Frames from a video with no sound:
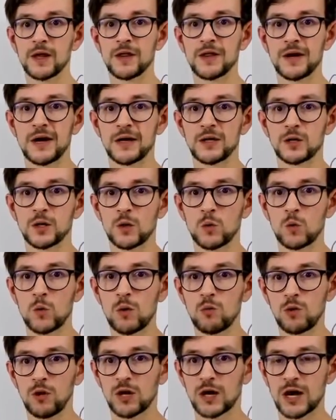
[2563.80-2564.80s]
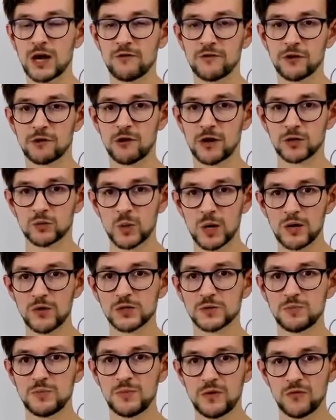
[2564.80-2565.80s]
that we will have the correct
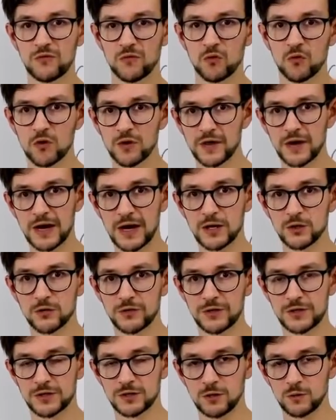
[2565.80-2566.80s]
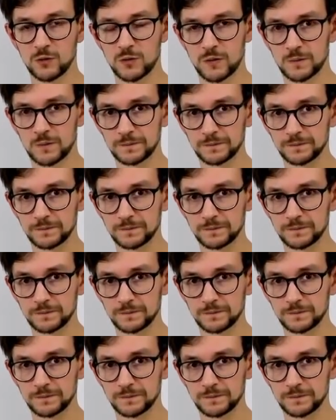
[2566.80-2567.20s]
values before the end of this loop.